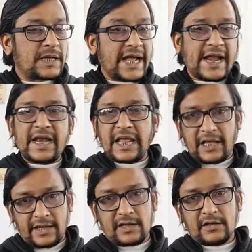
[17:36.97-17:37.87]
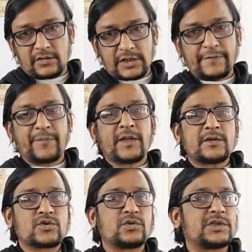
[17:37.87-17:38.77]
an egg. Okay,
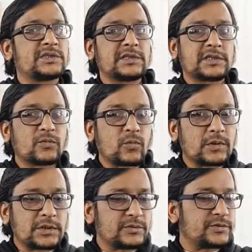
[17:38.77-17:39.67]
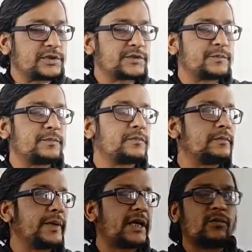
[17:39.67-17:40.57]
so these are the words which is
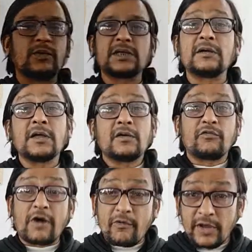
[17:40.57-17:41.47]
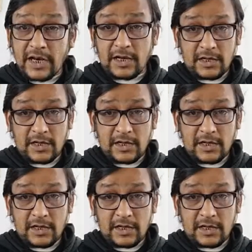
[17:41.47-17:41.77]
begin with a vowel,